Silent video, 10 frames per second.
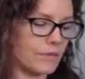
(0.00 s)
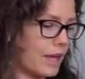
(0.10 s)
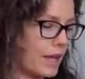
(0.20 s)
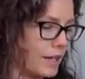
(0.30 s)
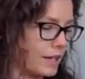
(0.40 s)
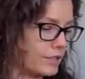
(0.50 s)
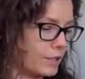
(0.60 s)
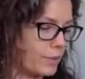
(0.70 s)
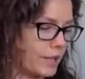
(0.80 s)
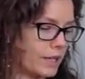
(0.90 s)
a
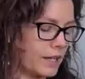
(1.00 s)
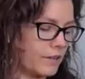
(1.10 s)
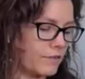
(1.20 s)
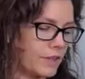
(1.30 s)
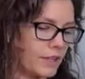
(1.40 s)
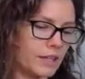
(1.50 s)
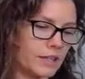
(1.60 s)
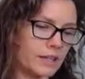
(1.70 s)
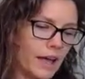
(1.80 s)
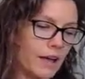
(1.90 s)
little bit of
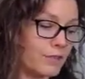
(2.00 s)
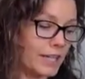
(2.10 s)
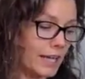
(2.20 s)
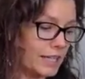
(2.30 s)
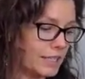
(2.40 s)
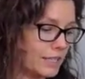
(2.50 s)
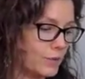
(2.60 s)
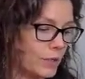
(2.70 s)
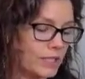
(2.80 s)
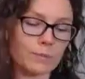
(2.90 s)
the everyday
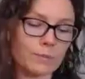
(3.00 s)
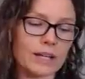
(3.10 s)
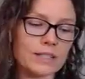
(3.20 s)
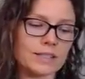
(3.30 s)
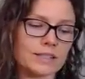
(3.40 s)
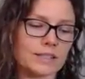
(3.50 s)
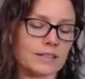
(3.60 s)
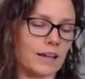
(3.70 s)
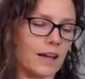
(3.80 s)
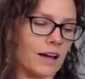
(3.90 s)
sweet spice,
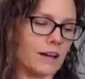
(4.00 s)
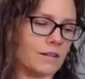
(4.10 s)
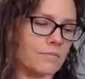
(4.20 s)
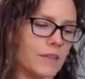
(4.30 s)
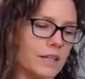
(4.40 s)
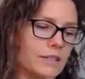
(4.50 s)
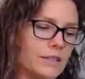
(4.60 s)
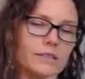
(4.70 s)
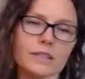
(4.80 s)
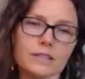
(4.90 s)
that
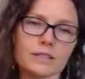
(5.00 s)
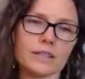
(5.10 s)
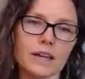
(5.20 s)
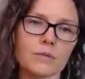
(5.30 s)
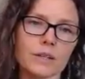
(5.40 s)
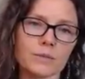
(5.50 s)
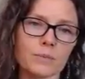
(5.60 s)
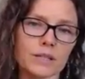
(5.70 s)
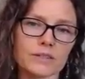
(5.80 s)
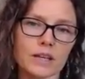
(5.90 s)

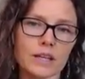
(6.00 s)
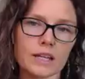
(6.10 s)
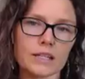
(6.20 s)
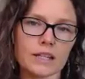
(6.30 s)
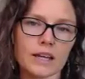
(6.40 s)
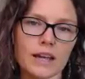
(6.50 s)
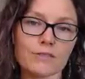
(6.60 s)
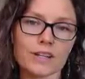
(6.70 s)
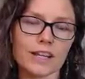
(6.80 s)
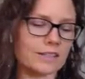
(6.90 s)
recipe's in the
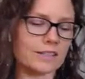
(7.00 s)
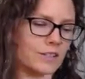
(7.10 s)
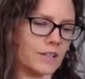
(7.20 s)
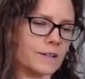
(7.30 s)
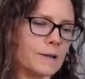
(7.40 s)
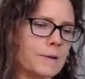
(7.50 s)
everyday section.